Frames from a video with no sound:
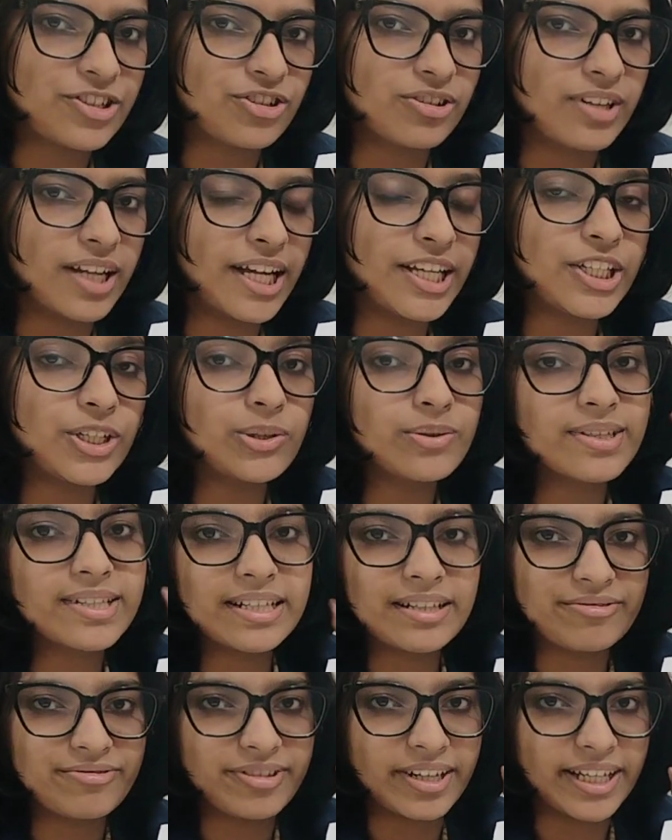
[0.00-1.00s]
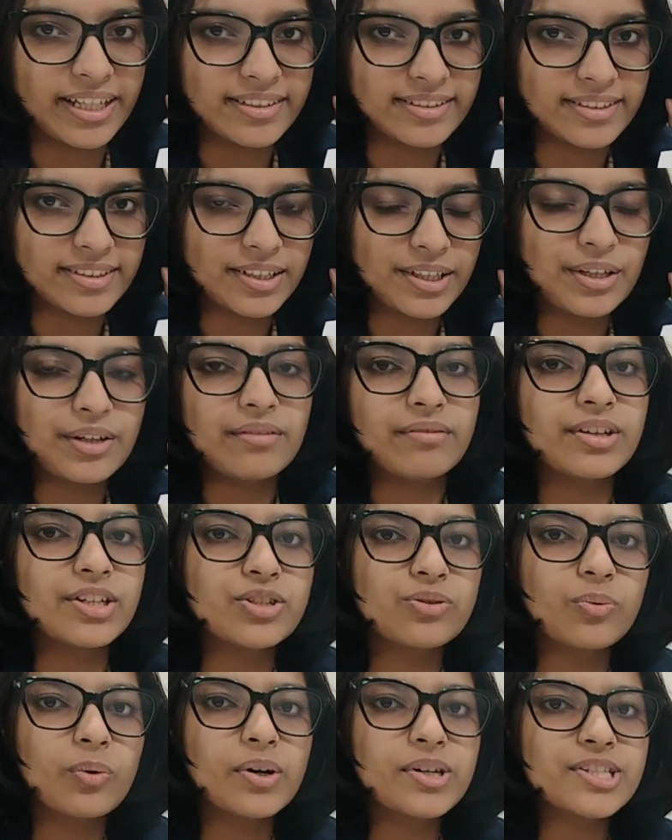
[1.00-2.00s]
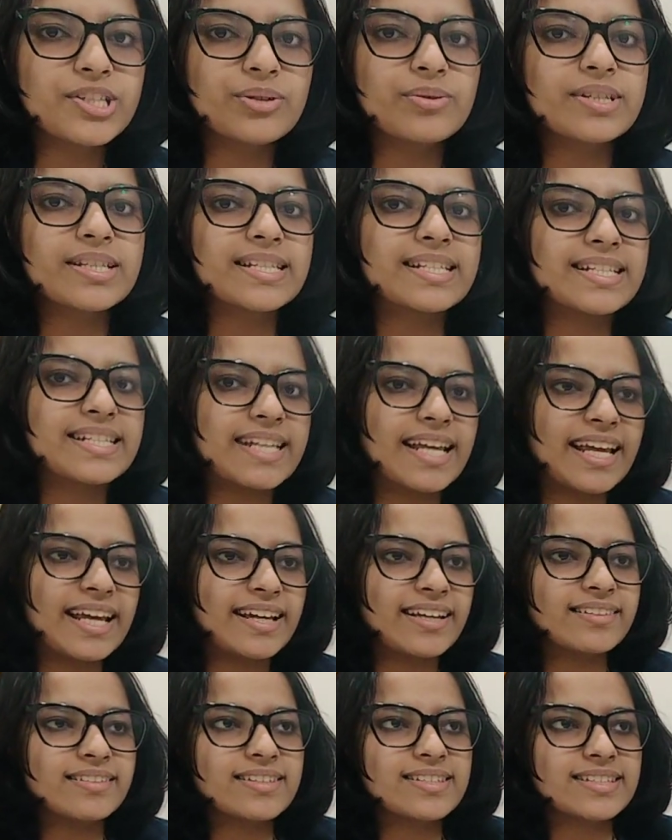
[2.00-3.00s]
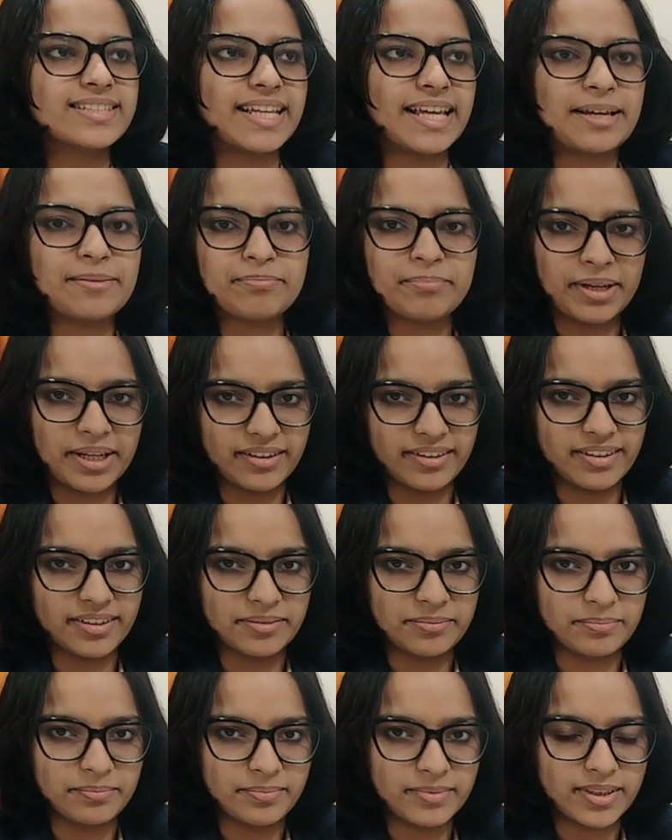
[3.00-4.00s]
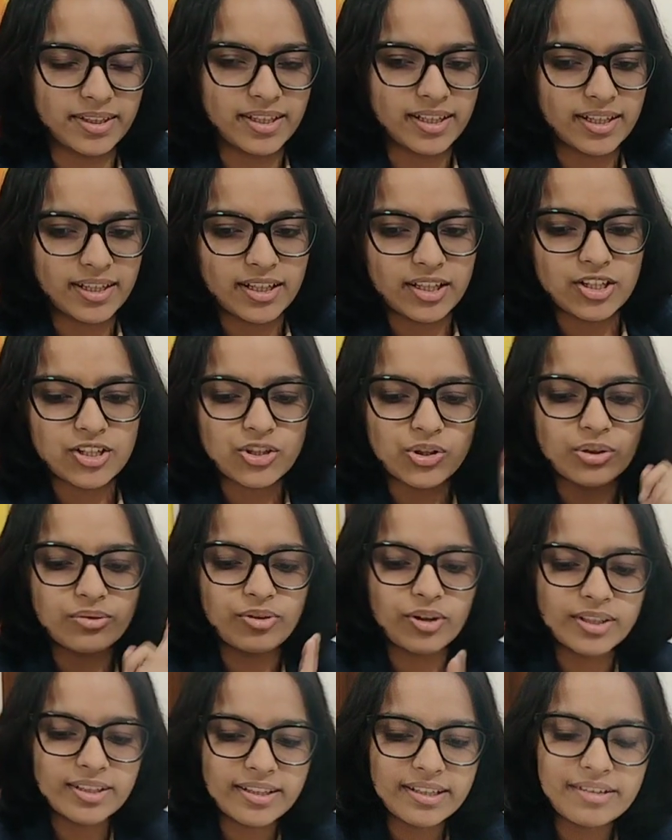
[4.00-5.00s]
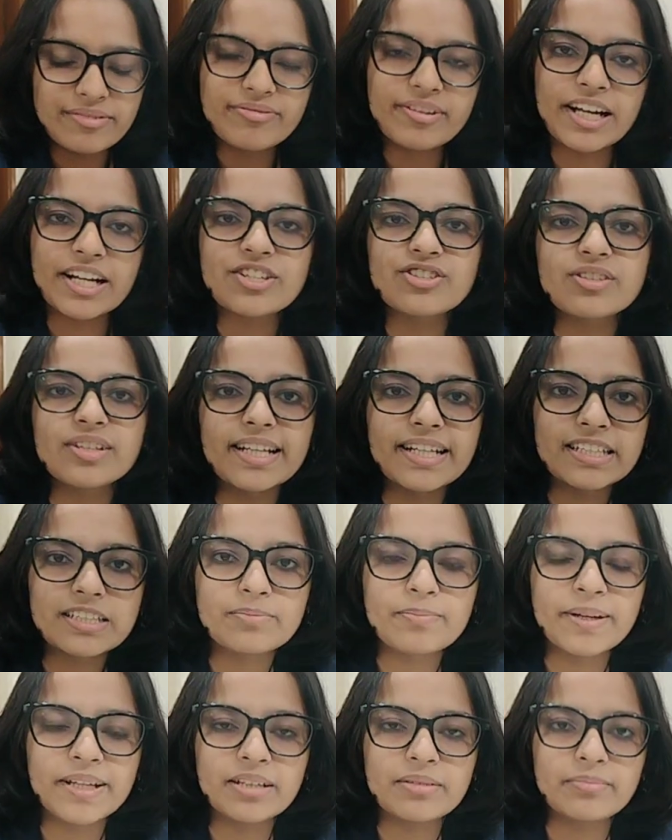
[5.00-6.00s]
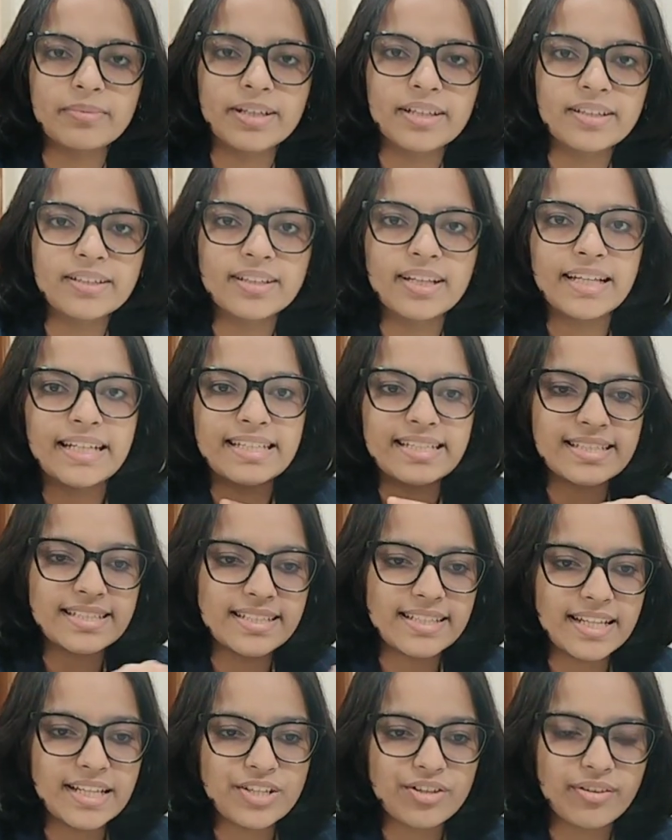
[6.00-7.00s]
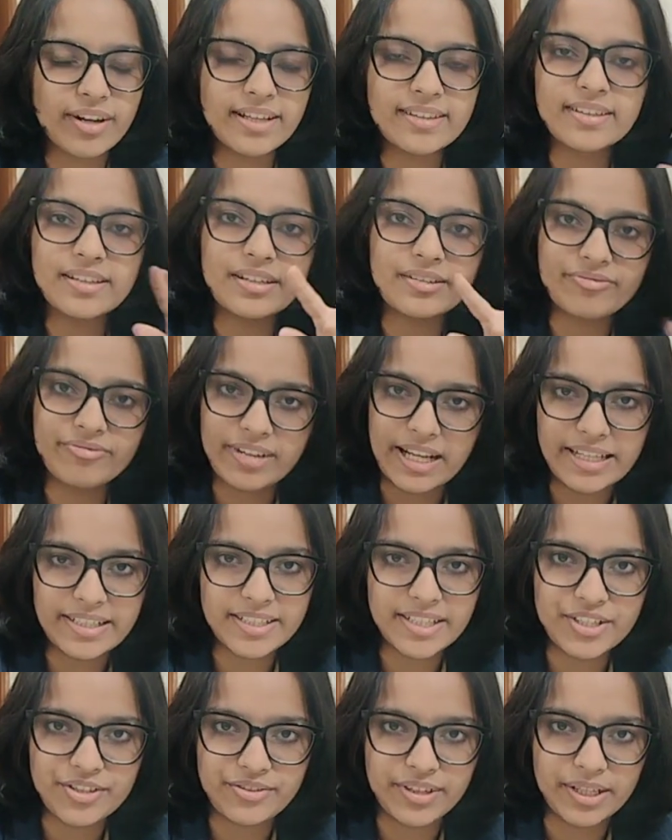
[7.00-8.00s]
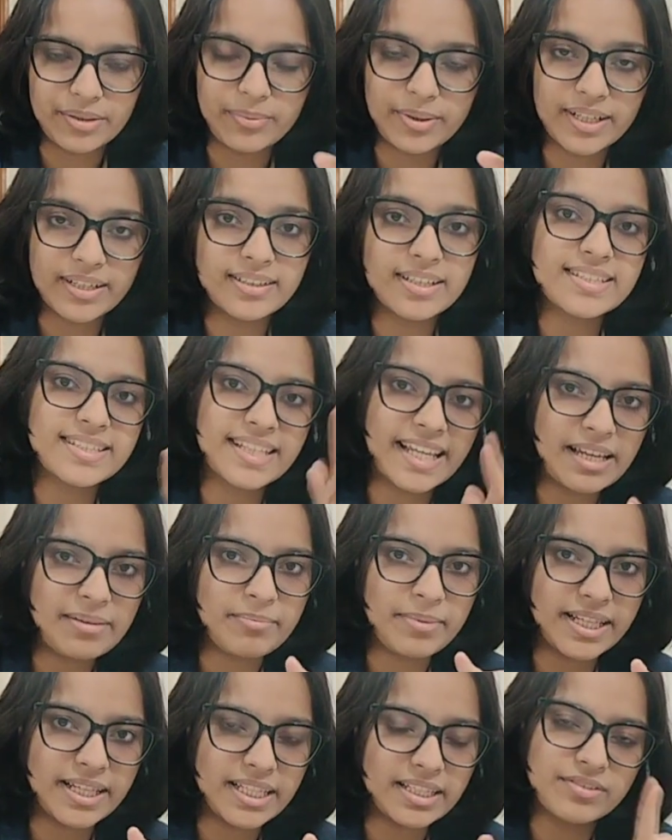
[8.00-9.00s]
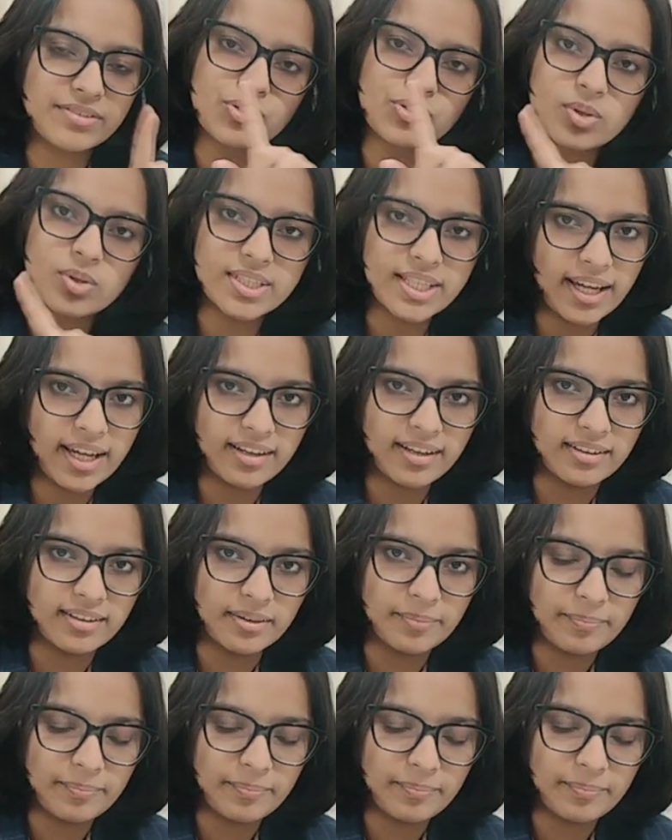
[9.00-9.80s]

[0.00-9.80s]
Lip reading: I used a phrase which was to stay in the same medium. So, for the reflection experiment, the incident ray and the reflected ray were in the same medium, which was air.